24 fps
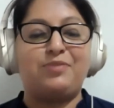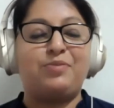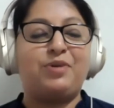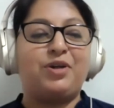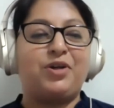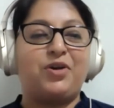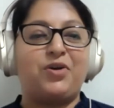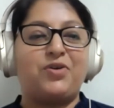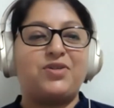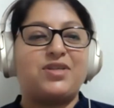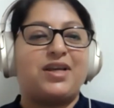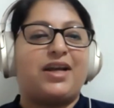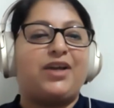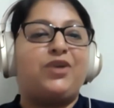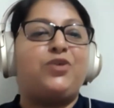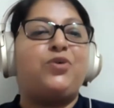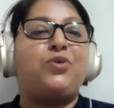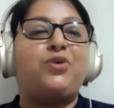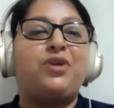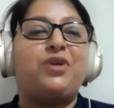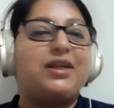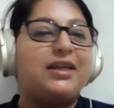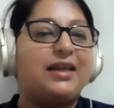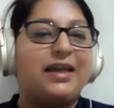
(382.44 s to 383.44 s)
because I
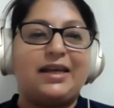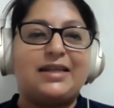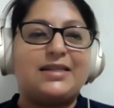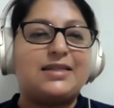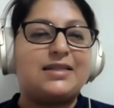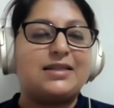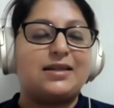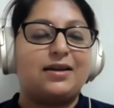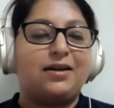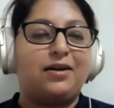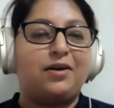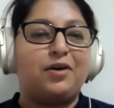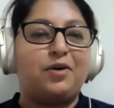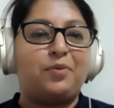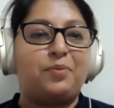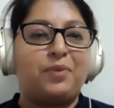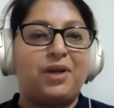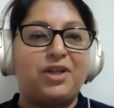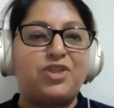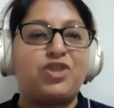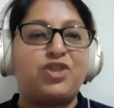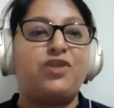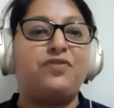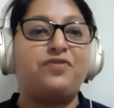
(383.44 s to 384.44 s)
couldn't get
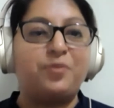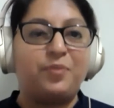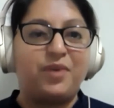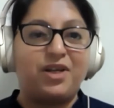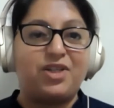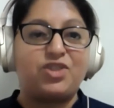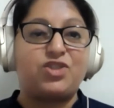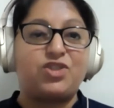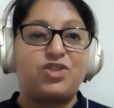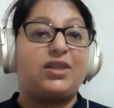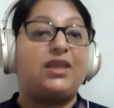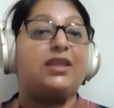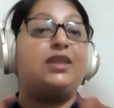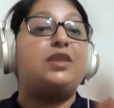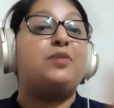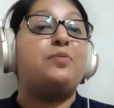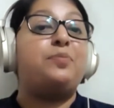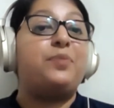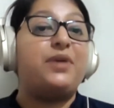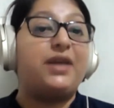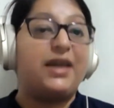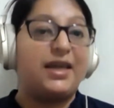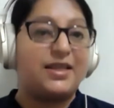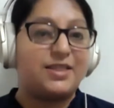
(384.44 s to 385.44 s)
much information in the
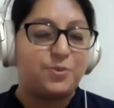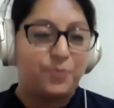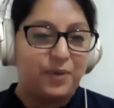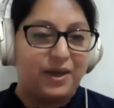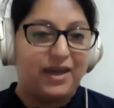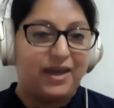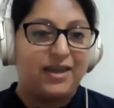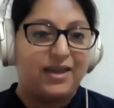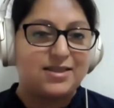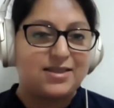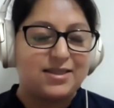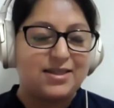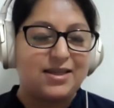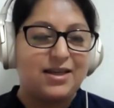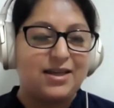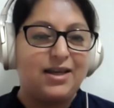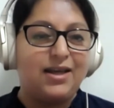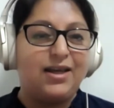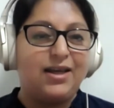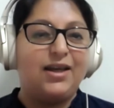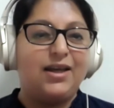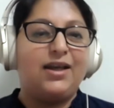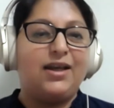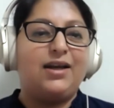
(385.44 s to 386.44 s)
BA space.
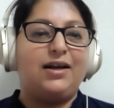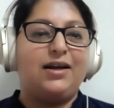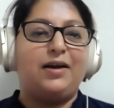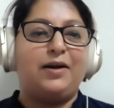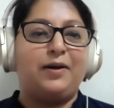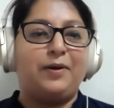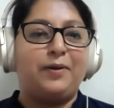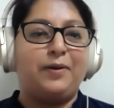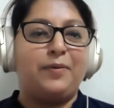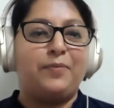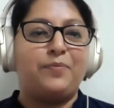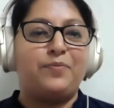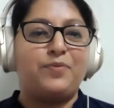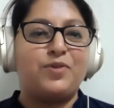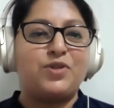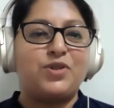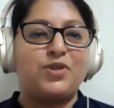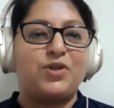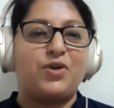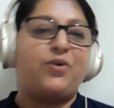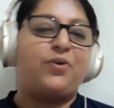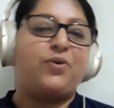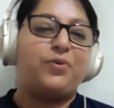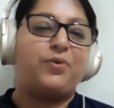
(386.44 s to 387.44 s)

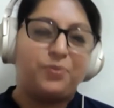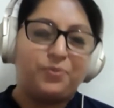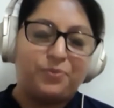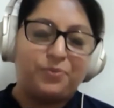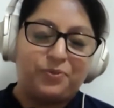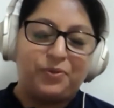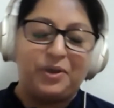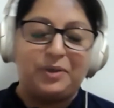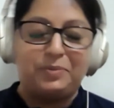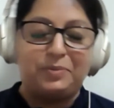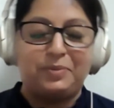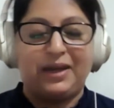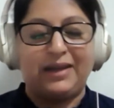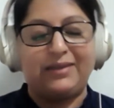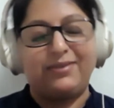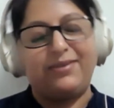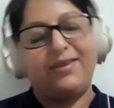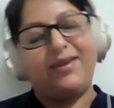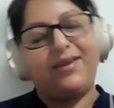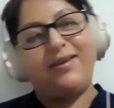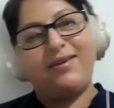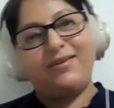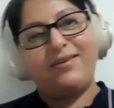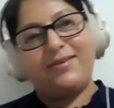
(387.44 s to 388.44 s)
So went back
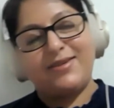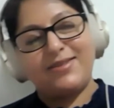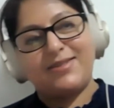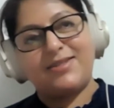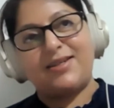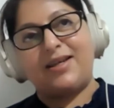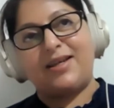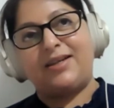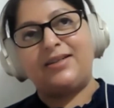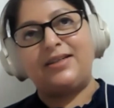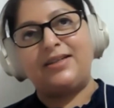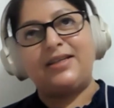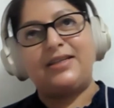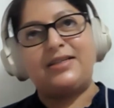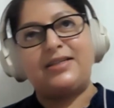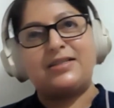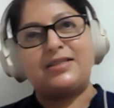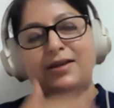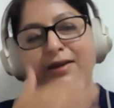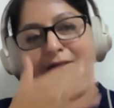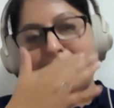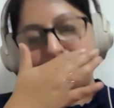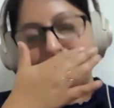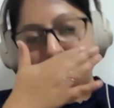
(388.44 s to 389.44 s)
there, studied
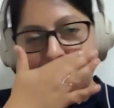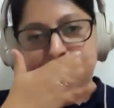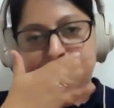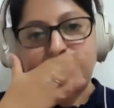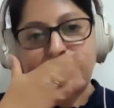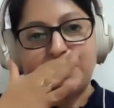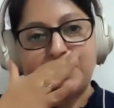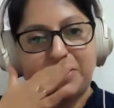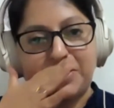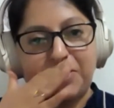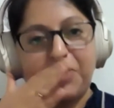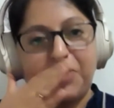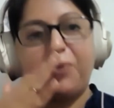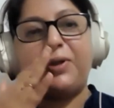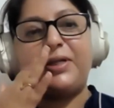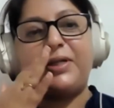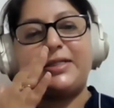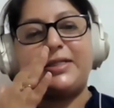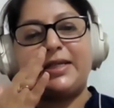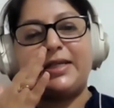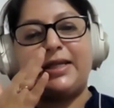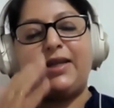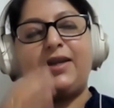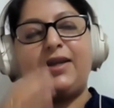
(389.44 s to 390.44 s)
information
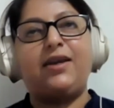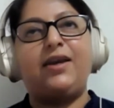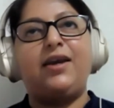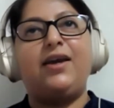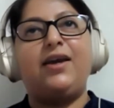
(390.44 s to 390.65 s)
security,